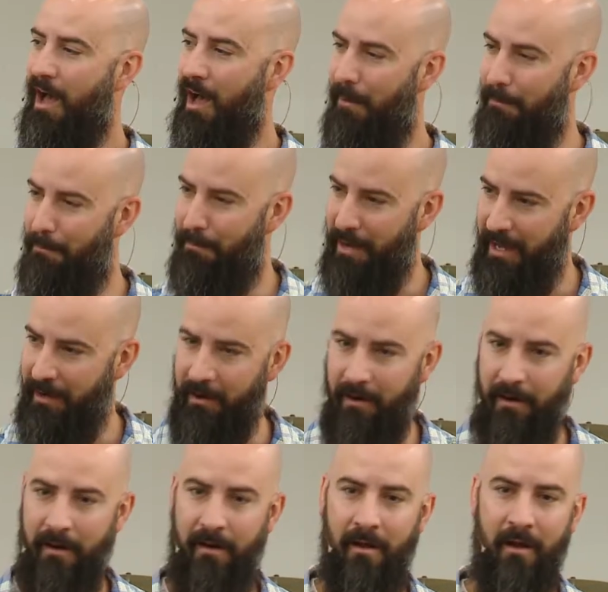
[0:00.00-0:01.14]
a
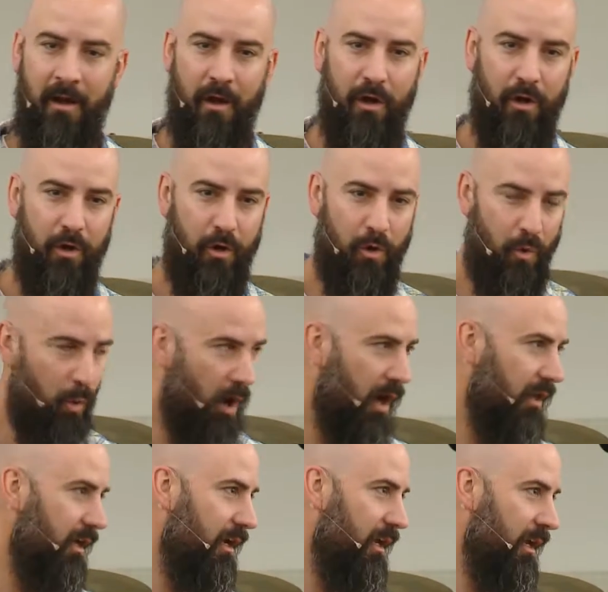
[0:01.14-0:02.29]
better
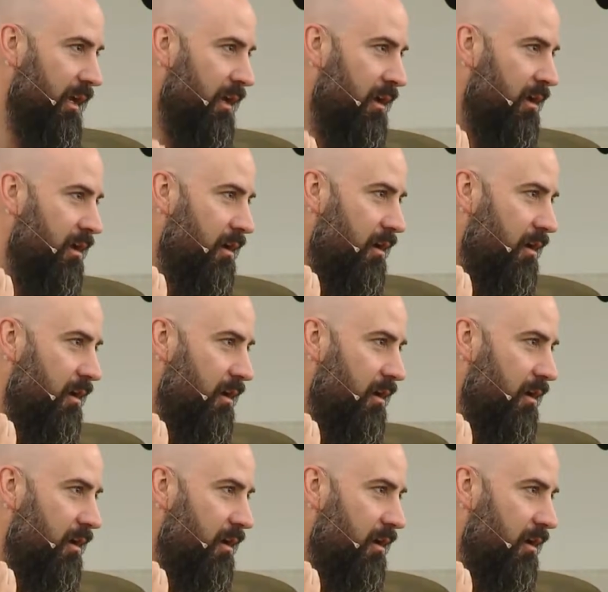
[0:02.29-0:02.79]
quality